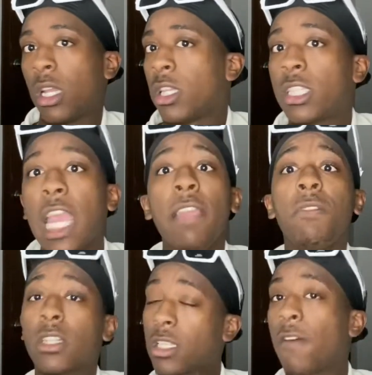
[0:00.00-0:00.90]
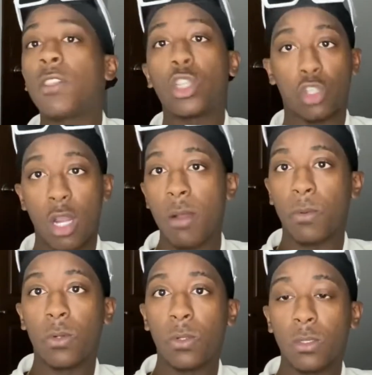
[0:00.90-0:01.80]
save yourself the
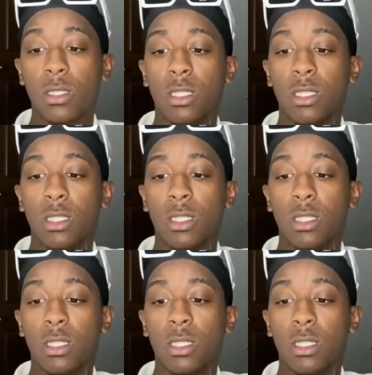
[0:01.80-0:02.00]
trouble.